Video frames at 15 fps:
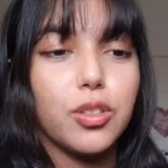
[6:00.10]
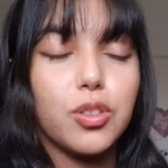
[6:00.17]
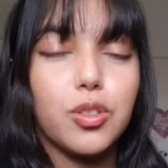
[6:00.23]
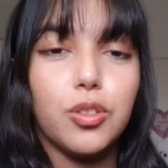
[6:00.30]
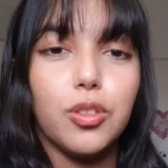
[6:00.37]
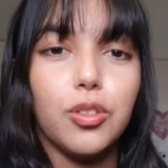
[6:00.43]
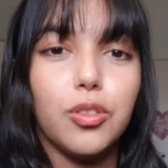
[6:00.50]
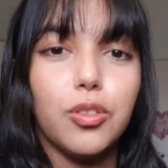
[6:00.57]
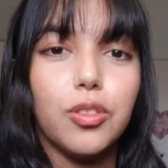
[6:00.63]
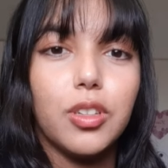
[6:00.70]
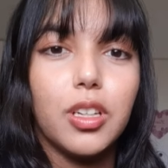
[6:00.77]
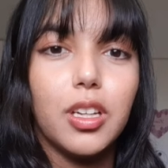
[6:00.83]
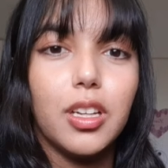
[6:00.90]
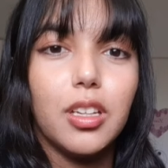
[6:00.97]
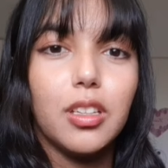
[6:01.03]
to
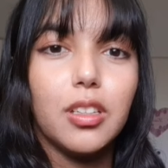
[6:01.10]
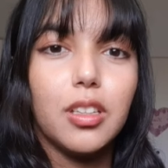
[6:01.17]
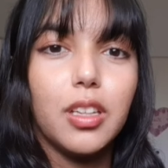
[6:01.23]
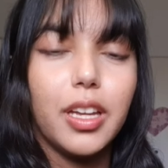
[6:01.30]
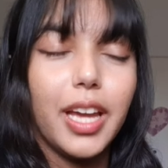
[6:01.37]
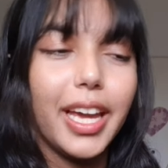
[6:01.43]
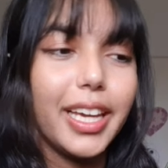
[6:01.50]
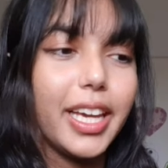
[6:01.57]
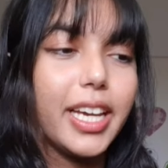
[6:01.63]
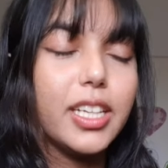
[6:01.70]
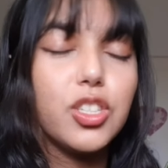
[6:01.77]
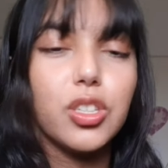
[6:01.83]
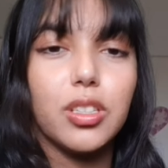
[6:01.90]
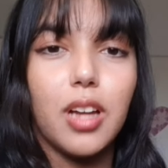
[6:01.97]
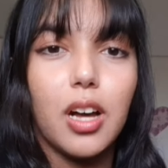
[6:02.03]

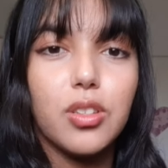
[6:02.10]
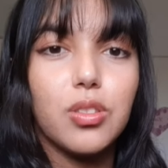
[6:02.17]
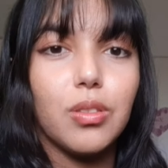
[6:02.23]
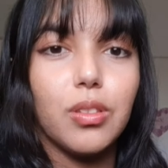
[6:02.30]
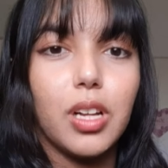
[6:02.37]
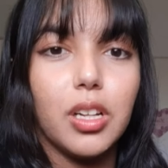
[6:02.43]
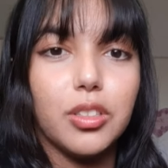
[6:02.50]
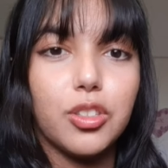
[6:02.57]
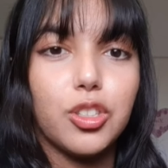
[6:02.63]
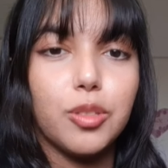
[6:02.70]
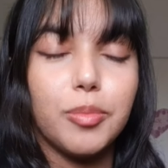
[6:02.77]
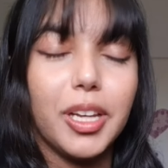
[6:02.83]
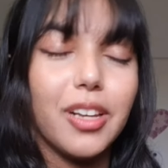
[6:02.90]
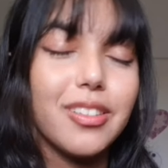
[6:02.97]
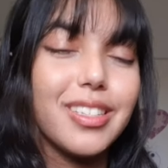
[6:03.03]
engage in hustle culture
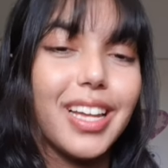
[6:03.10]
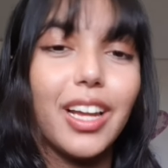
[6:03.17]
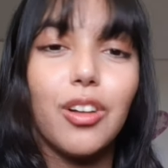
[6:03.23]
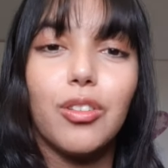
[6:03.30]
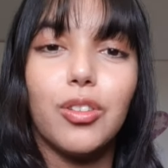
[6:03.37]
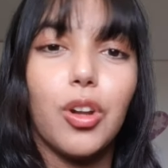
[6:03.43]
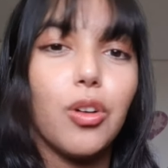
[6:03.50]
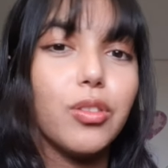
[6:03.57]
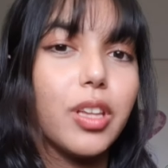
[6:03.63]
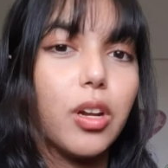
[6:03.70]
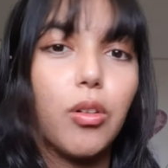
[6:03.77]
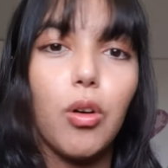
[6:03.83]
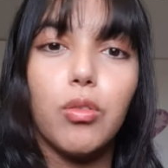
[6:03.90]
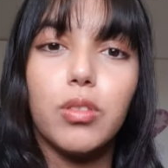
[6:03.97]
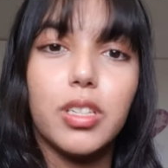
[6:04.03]
because they don't know their
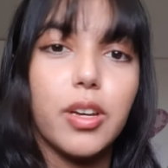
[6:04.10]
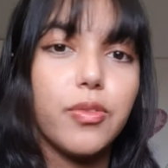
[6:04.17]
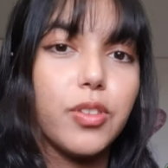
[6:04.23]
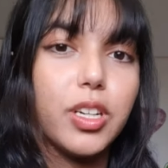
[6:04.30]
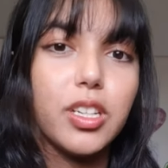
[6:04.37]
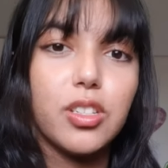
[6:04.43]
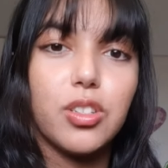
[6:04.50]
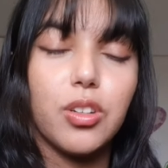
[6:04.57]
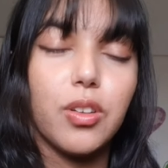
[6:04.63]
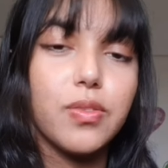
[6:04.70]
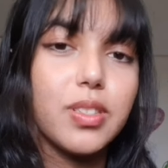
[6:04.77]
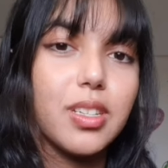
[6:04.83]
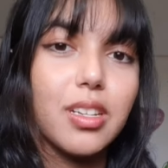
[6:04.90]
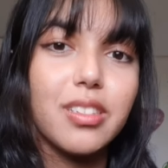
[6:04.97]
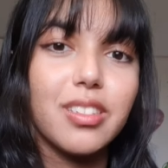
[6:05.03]
own definition of
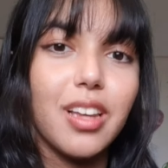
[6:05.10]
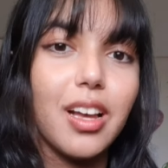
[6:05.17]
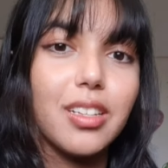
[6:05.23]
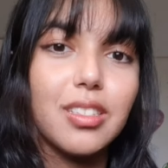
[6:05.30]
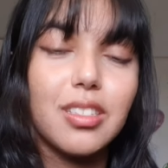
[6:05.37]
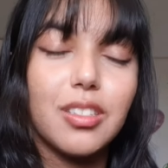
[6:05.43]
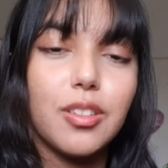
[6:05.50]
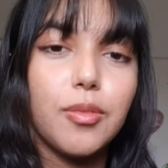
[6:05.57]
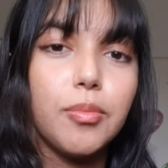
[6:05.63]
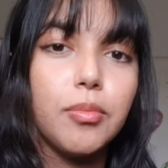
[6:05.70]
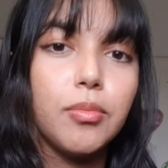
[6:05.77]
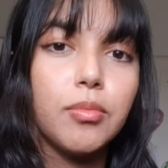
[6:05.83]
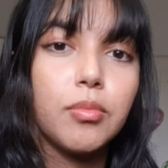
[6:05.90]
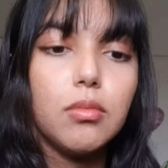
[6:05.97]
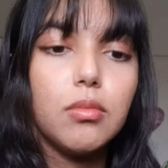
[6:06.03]
success.
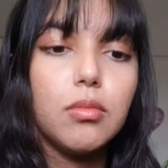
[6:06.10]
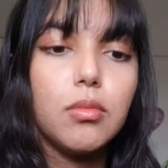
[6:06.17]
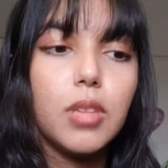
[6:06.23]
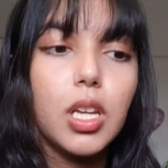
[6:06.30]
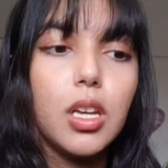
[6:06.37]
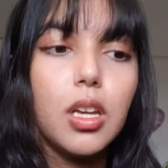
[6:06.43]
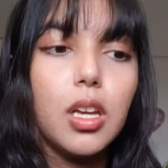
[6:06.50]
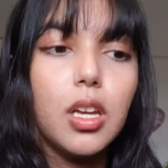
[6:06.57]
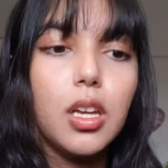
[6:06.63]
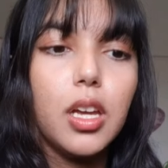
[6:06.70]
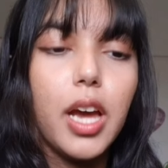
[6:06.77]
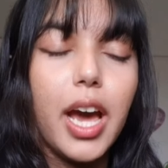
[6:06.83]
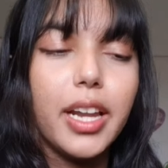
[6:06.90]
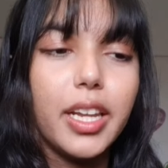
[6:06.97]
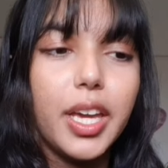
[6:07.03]

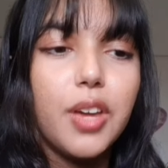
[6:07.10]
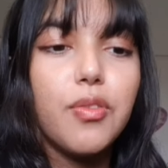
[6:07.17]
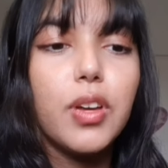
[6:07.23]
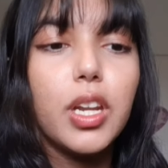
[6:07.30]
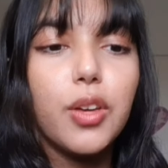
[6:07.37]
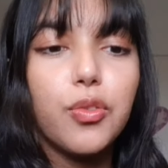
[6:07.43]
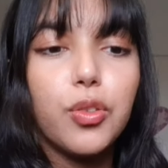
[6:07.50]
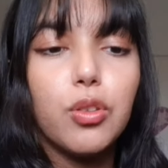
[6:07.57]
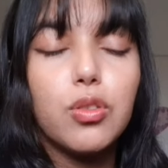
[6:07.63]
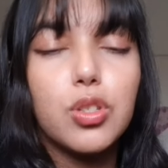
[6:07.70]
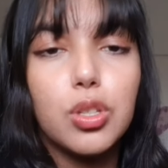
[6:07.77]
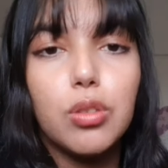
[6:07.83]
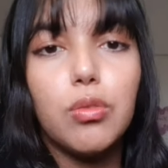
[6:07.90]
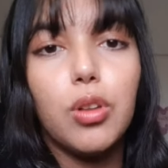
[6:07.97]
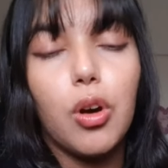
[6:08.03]
And even if you
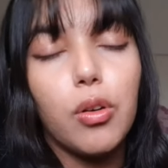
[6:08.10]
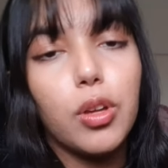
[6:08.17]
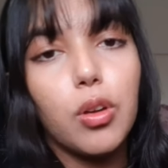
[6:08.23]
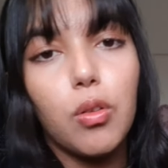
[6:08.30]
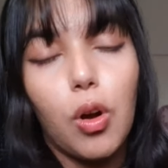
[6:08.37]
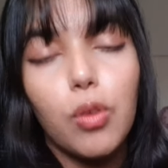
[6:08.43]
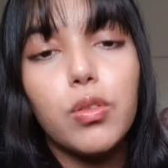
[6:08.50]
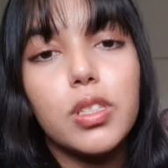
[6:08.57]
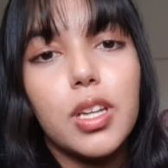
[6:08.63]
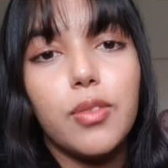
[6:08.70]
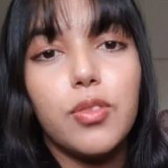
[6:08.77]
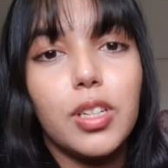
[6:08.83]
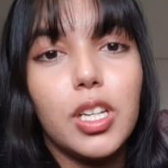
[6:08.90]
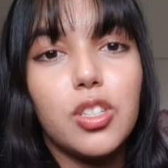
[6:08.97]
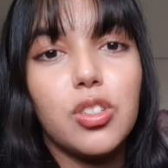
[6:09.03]
do know your own
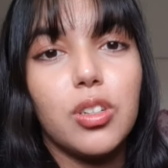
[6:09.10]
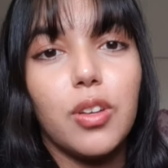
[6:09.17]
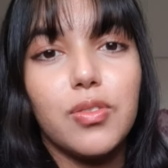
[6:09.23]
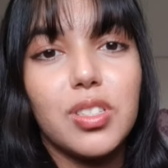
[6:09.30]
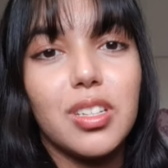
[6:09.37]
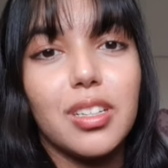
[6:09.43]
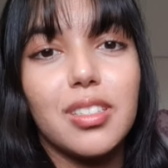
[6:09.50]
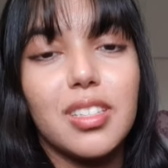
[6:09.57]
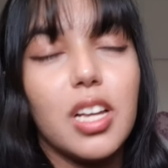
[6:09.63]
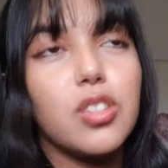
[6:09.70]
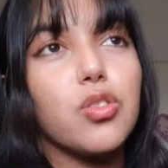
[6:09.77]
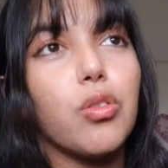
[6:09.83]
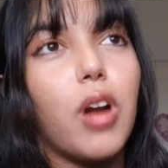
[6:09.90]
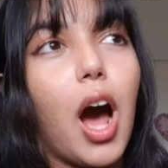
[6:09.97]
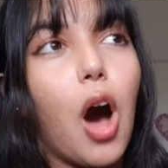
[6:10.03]
definition of
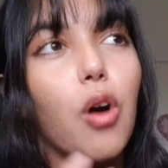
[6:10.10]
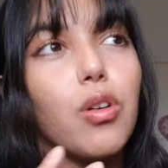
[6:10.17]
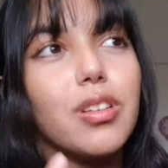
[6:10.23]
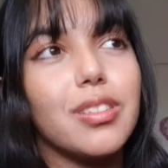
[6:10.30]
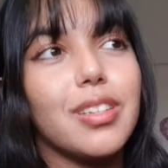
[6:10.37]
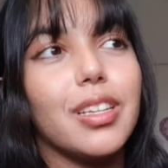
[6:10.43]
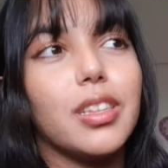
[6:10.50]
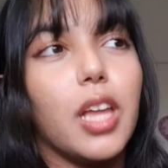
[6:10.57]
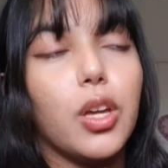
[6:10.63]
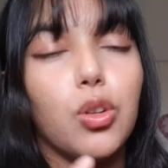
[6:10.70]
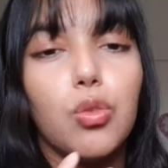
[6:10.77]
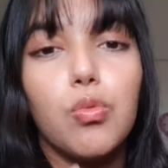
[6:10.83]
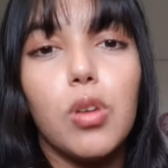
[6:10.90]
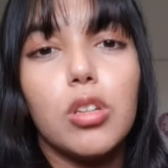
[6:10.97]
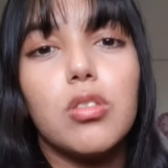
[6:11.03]
success or how is it that
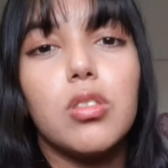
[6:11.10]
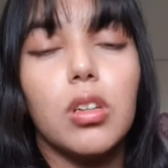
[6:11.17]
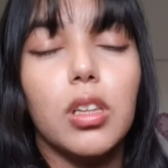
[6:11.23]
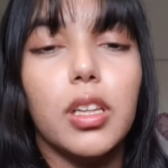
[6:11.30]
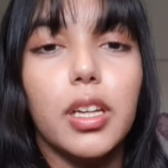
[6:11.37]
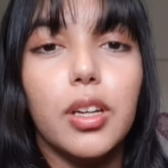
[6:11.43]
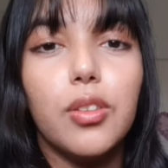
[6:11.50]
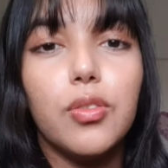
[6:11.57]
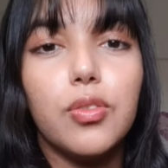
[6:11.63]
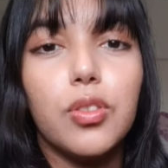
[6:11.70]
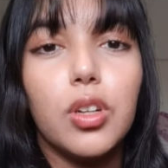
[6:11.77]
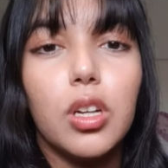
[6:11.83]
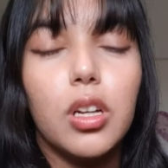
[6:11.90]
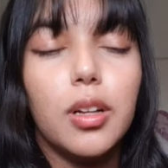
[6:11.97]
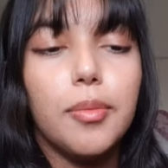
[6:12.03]
you want to live
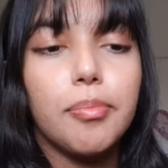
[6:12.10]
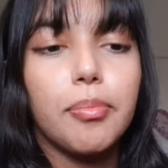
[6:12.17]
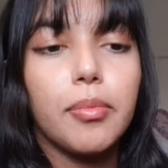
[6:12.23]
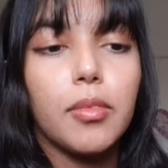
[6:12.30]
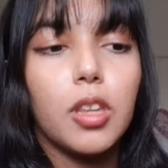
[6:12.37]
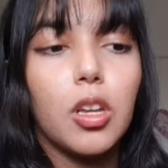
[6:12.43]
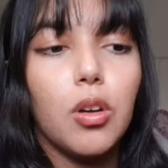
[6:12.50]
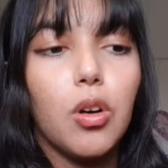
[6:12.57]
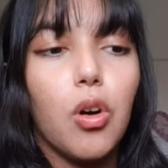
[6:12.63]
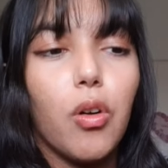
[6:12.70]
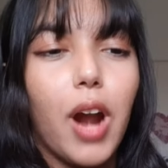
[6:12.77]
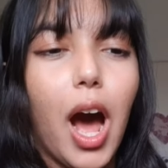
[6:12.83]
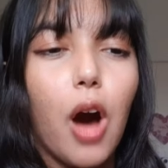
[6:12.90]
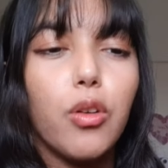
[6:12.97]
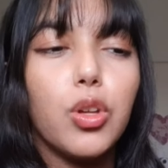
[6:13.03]
or
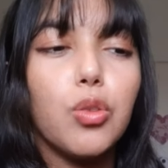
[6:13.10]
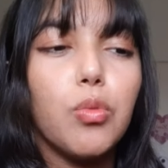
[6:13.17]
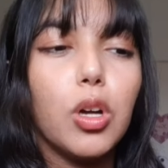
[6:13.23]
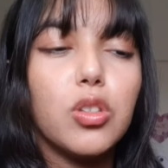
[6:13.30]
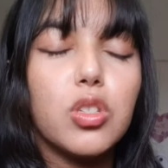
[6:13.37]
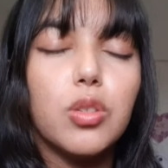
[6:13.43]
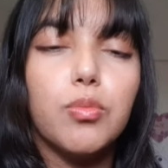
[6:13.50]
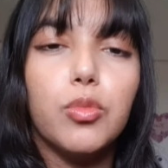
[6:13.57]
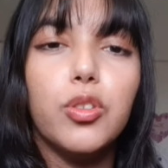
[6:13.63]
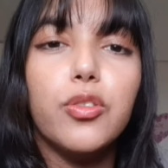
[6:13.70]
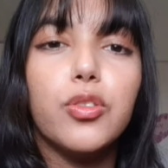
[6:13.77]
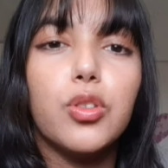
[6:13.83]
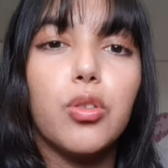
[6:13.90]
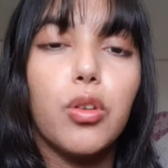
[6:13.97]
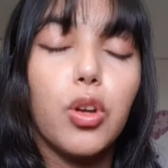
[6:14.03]
how you want to move
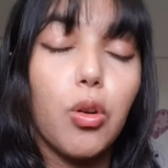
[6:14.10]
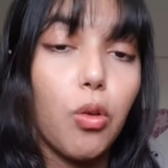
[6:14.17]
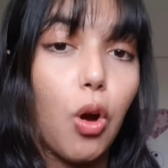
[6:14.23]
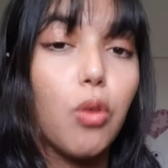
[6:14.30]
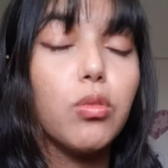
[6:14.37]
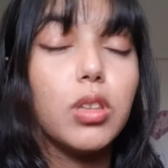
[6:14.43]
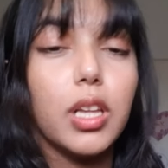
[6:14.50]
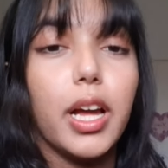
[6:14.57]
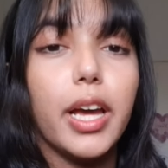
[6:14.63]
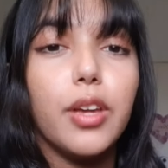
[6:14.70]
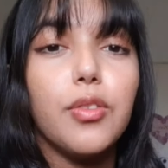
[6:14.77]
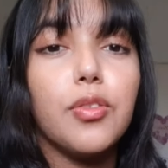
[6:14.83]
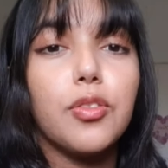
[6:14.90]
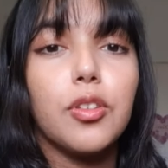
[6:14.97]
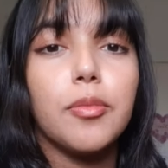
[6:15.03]
through your own
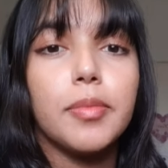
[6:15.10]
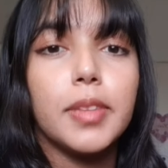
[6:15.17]
life,